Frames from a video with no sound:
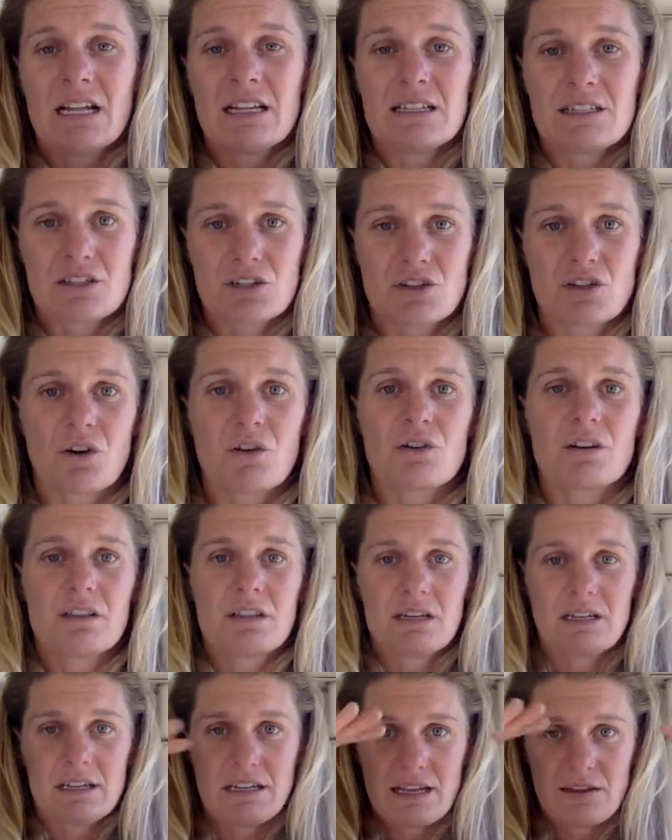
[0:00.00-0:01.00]
Let's go to
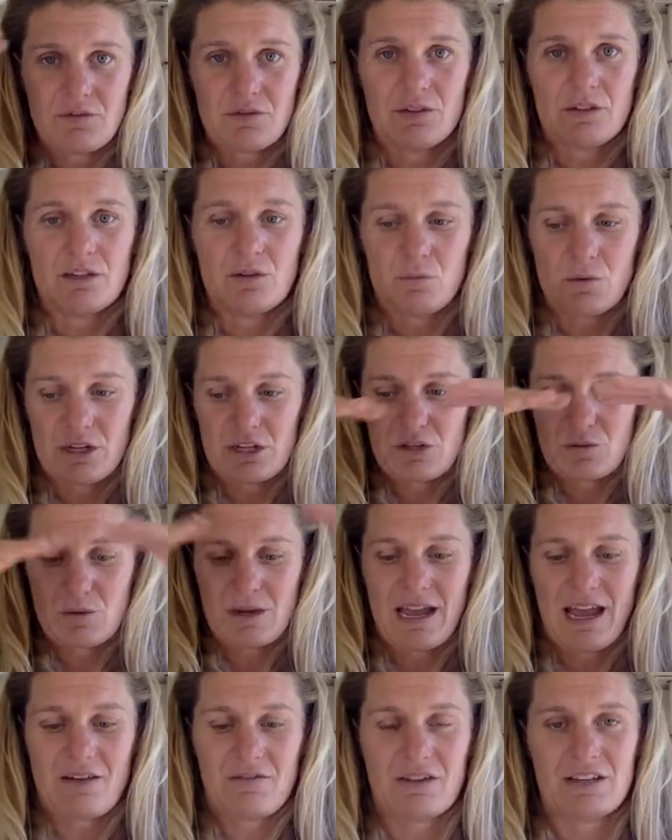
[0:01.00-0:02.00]
the level at which
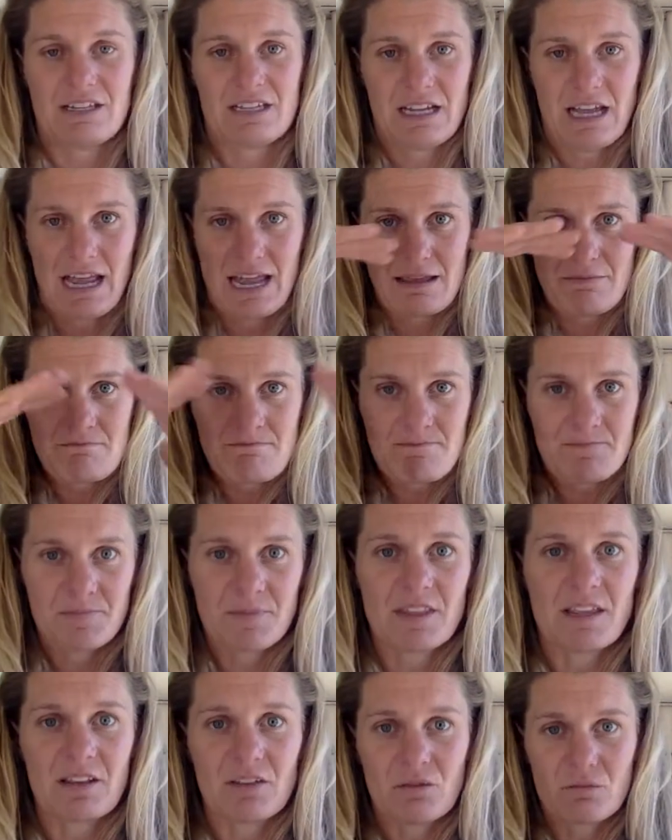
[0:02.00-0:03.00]
we have a team
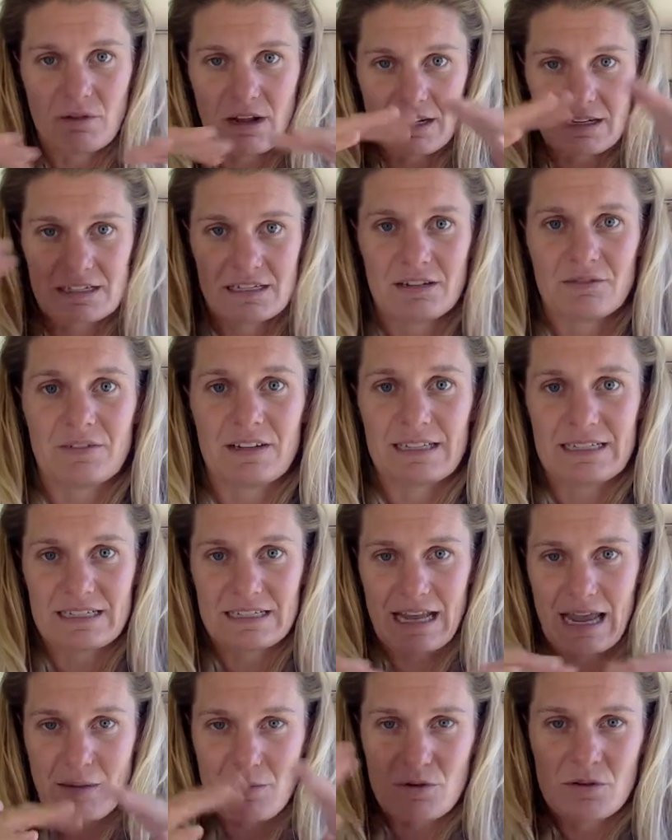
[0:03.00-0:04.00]
that's relatively
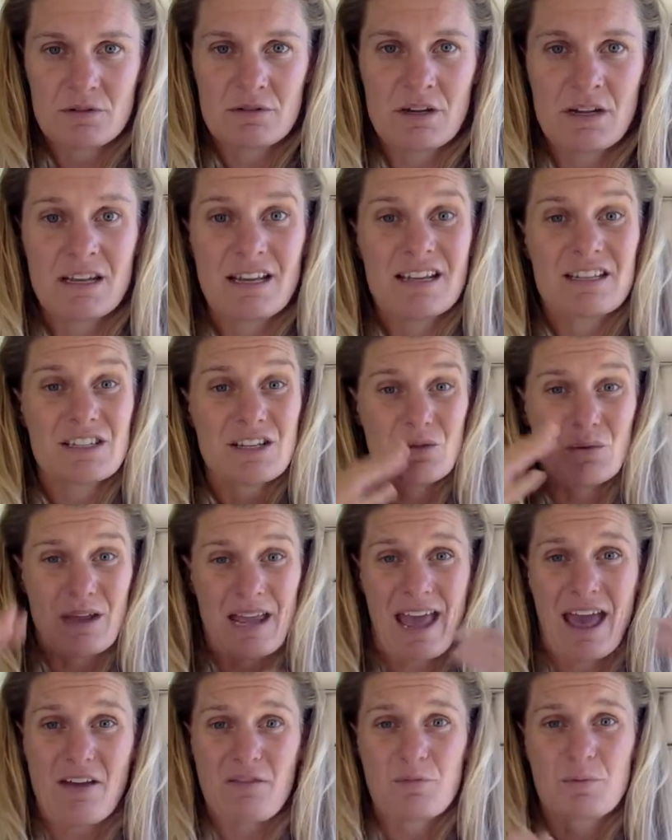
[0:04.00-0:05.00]
stable, so that we
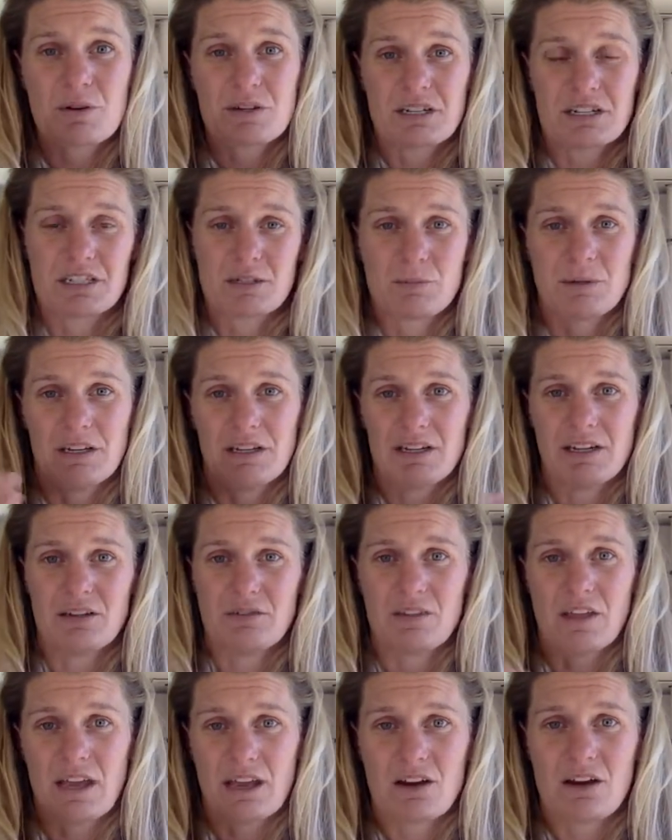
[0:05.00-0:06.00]
have predictability
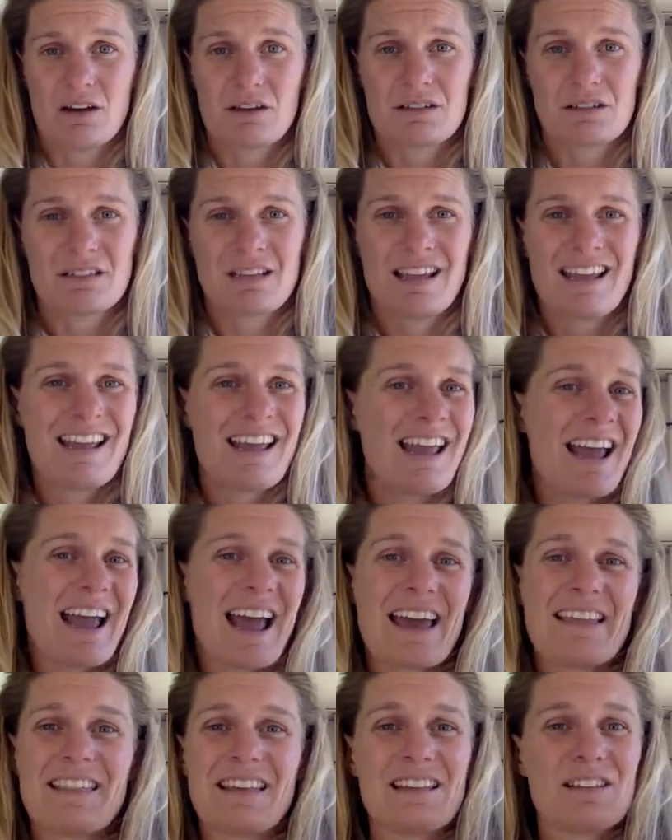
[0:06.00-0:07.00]
of that cost,
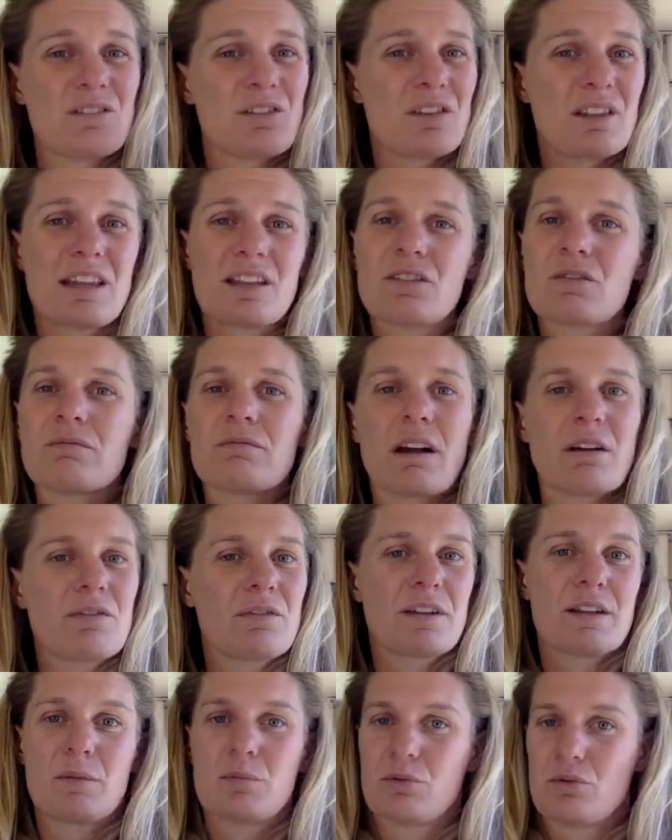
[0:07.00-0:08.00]
and then let's
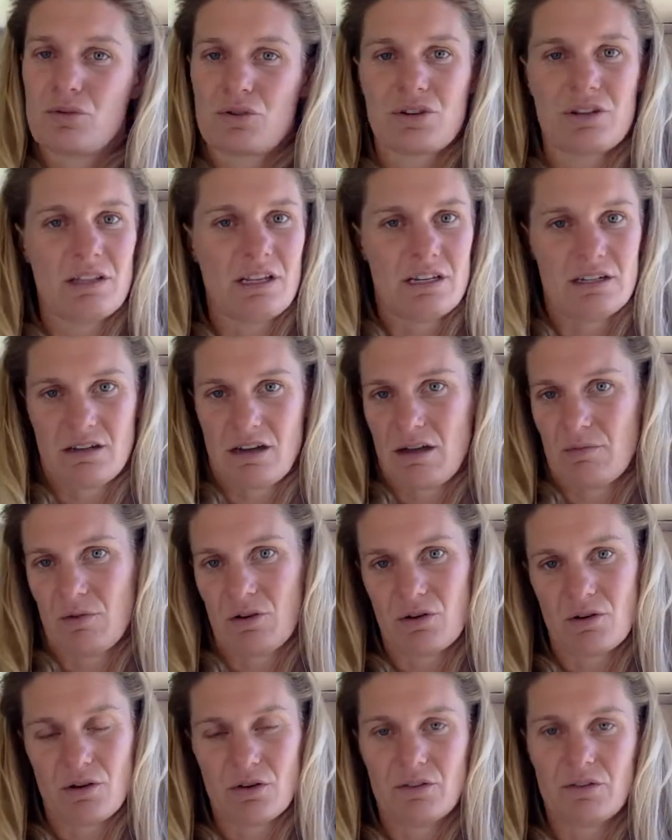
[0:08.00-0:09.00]
roughly apportion their time
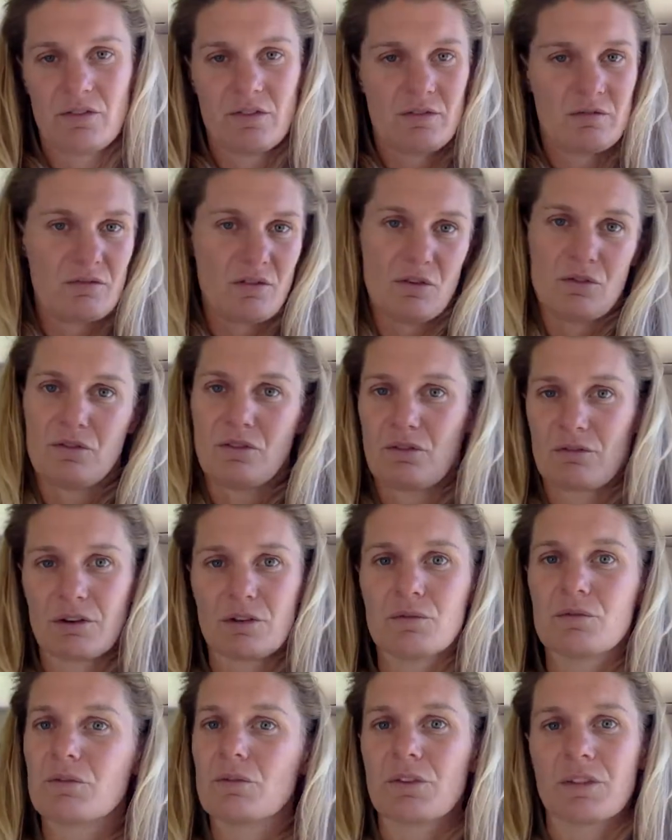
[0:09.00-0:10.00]
across those three
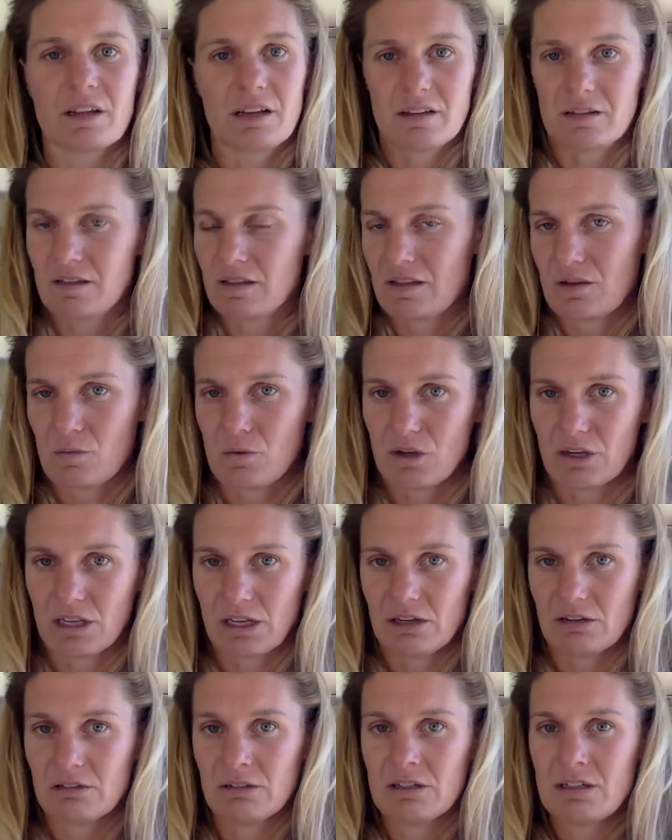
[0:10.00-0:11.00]
or four things that they're
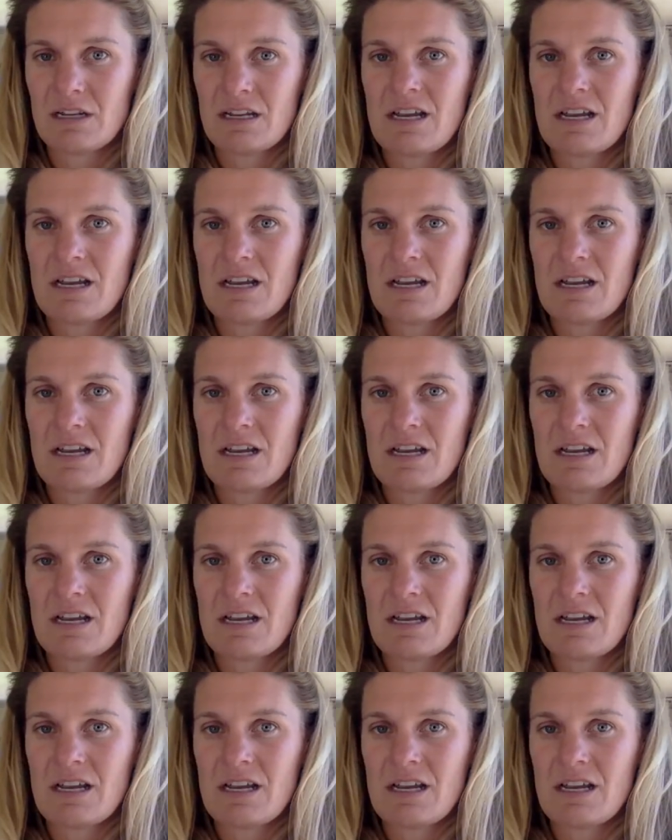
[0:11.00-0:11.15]
working on.